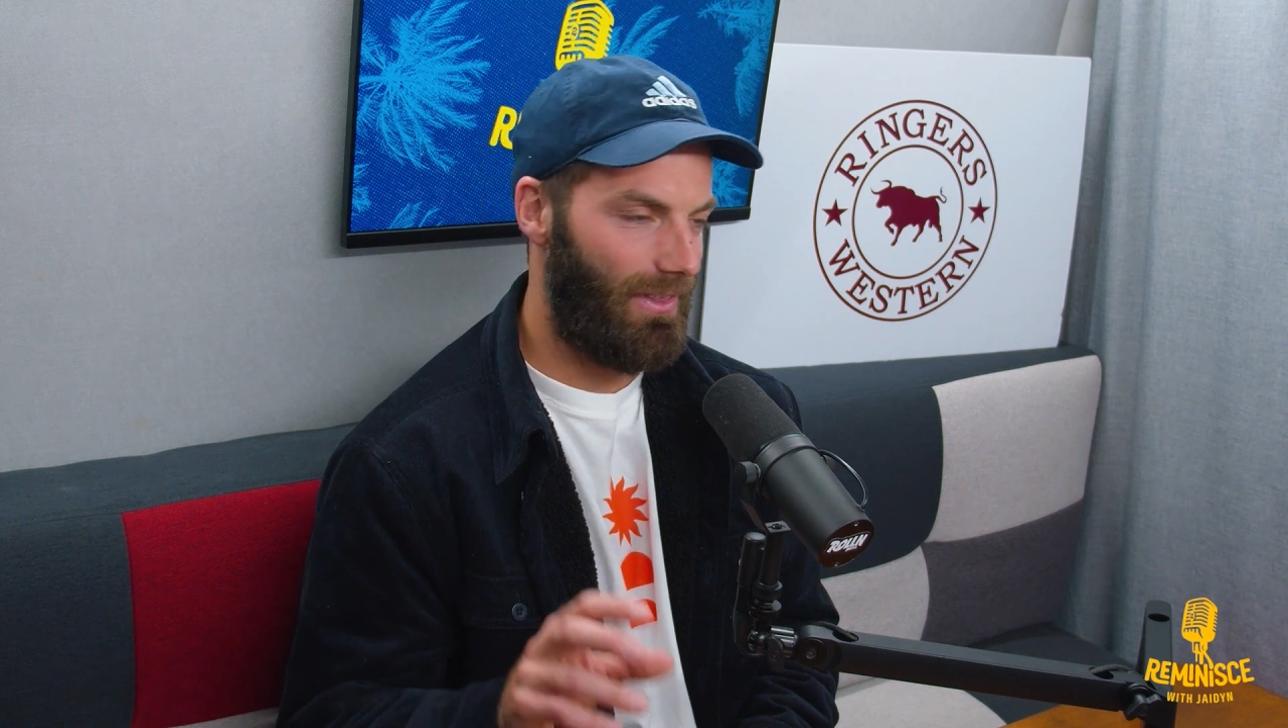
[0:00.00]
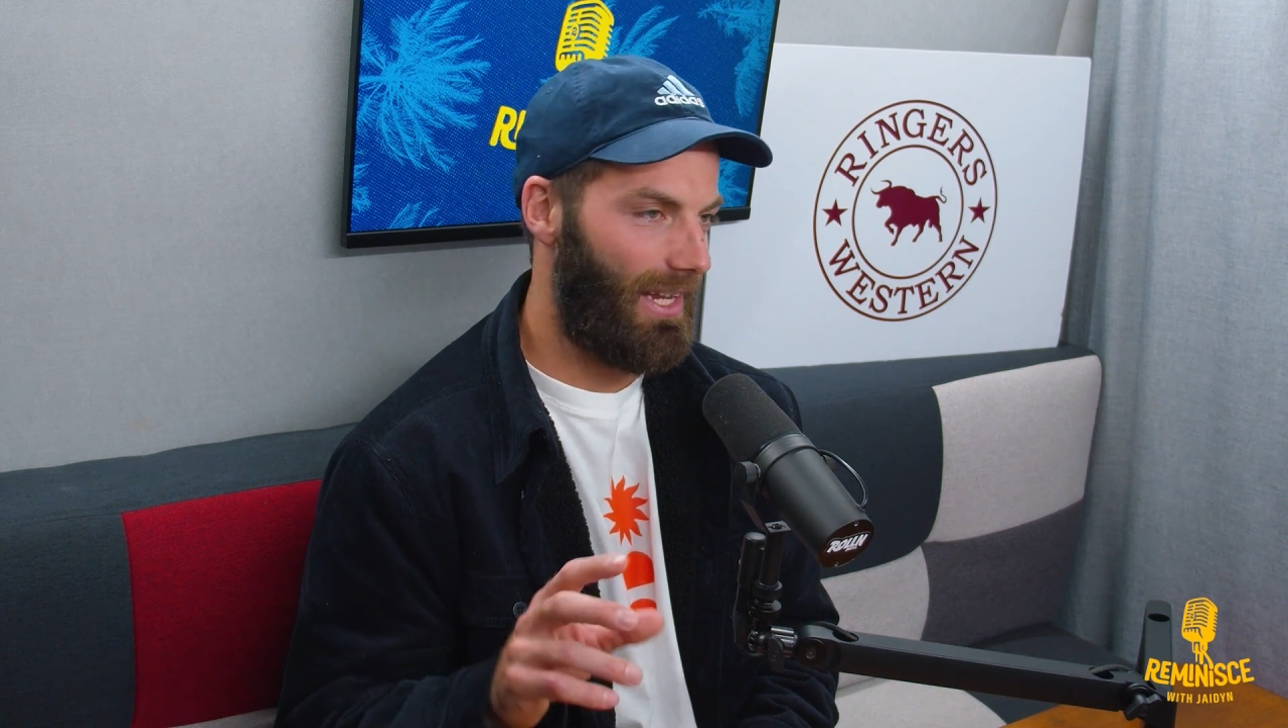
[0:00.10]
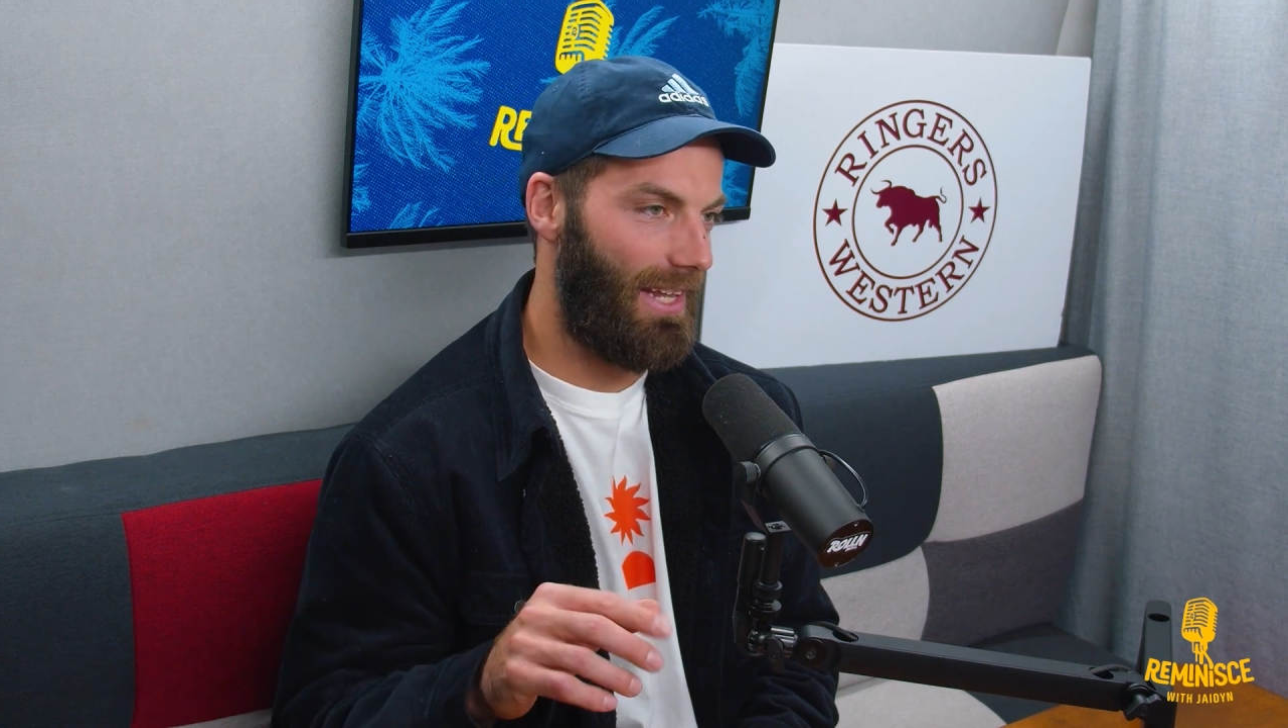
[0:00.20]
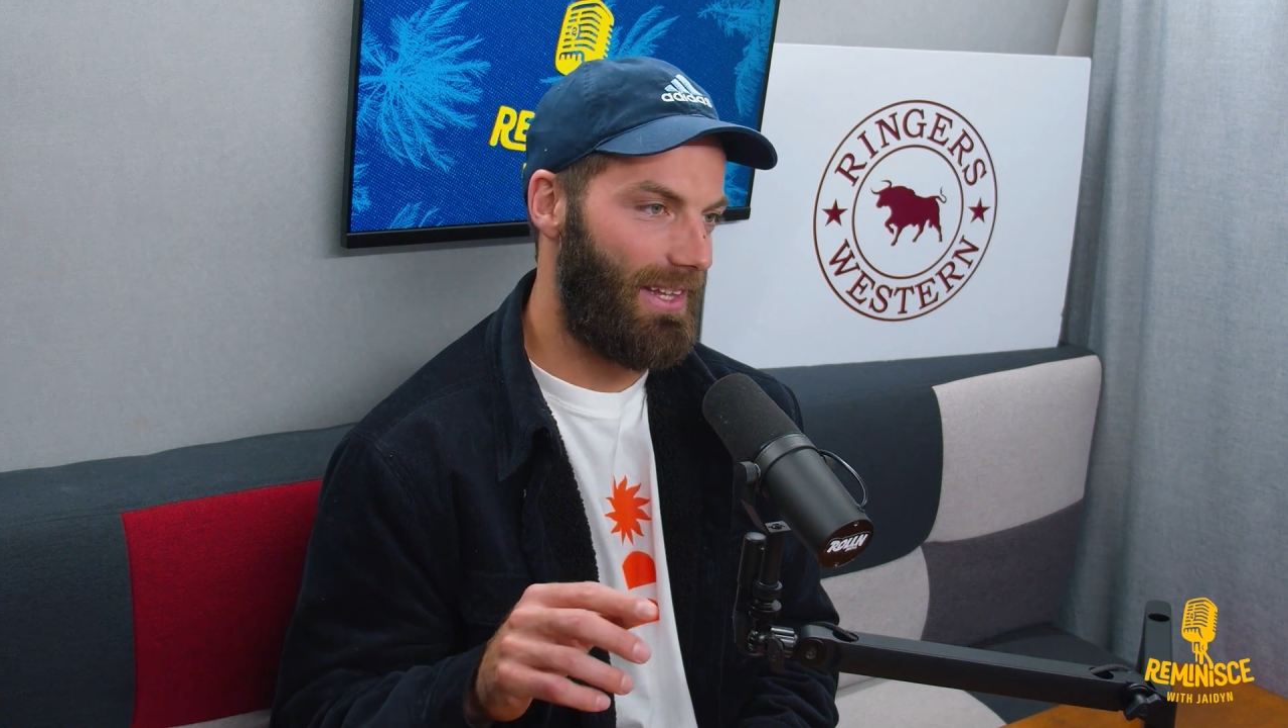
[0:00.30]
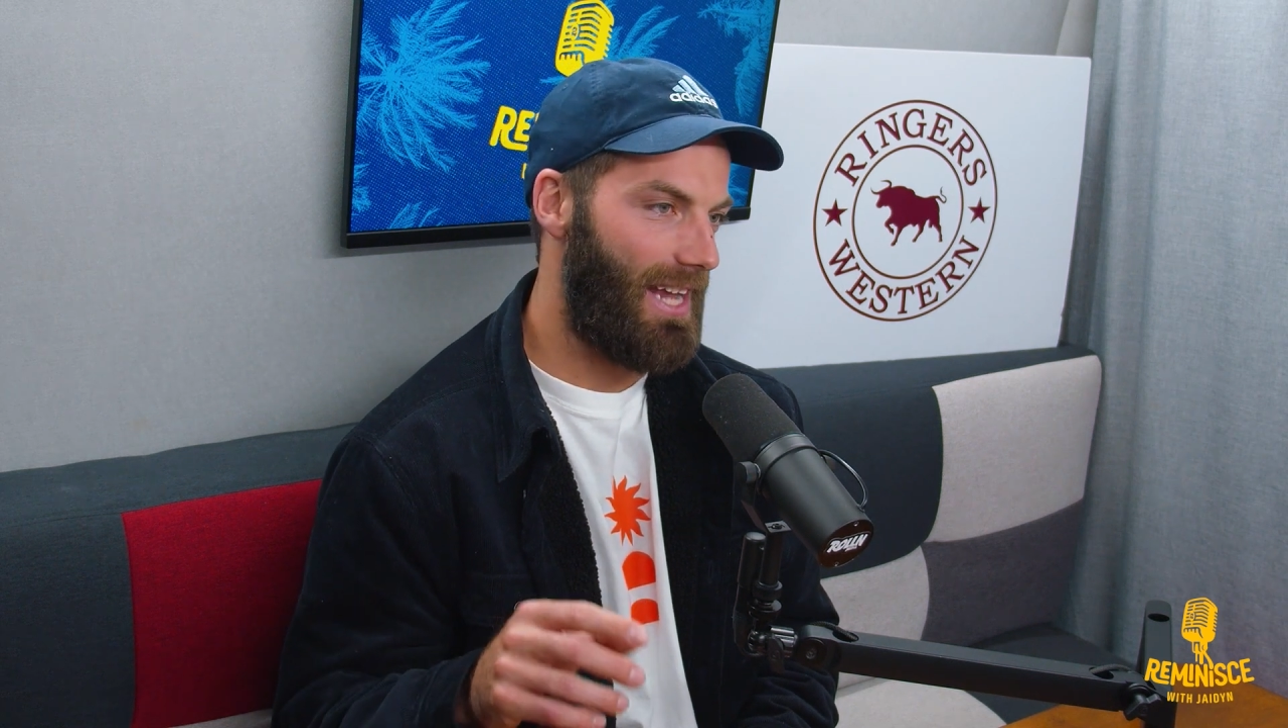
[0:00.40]

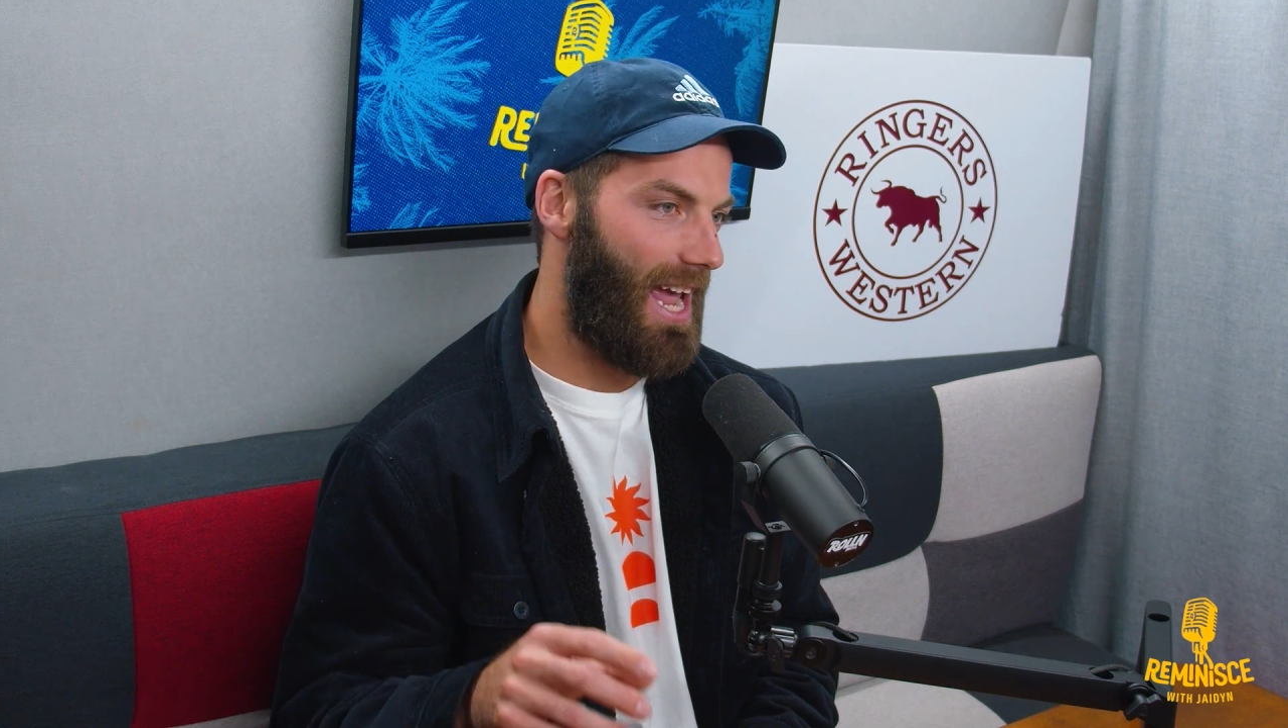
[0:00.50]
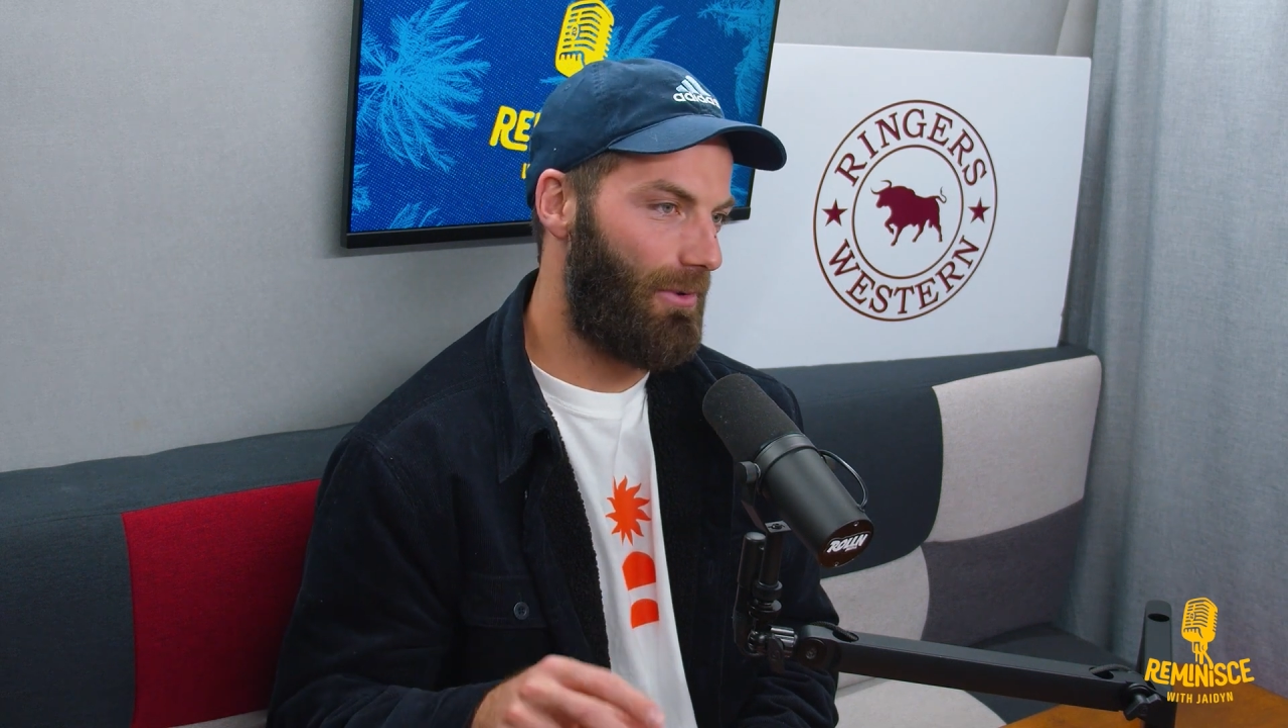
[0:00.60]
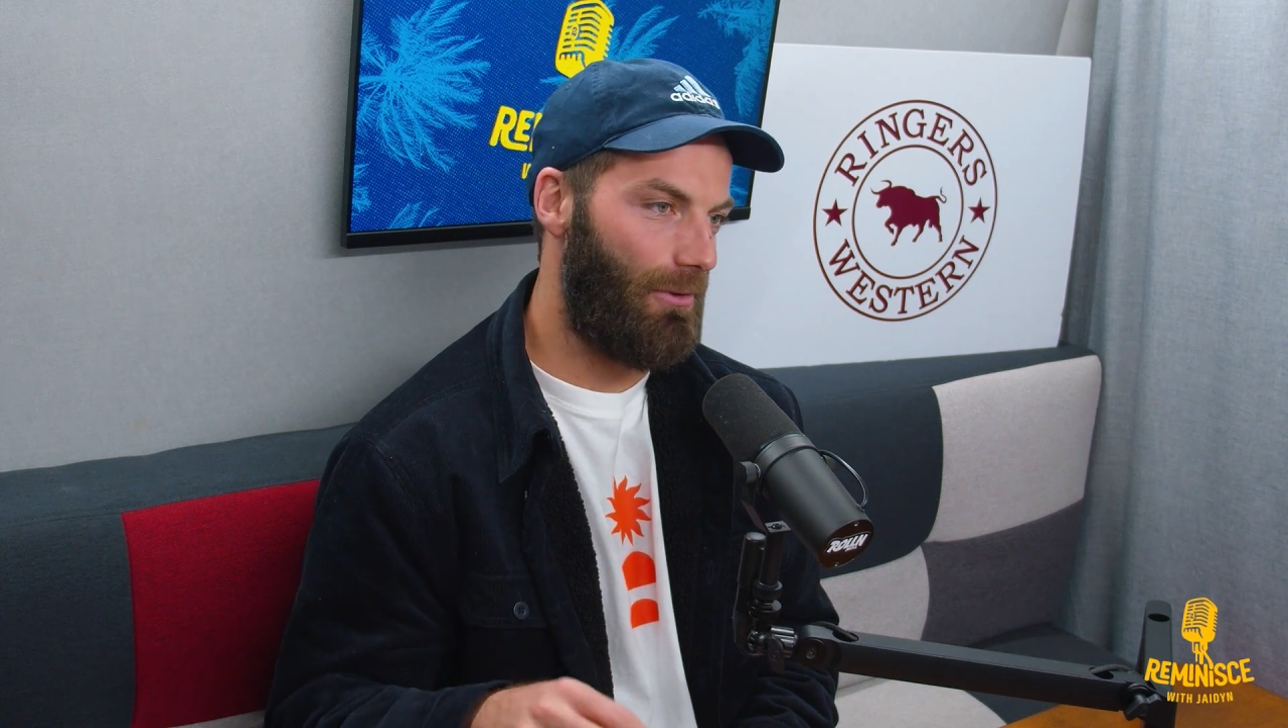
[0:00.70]
they get their name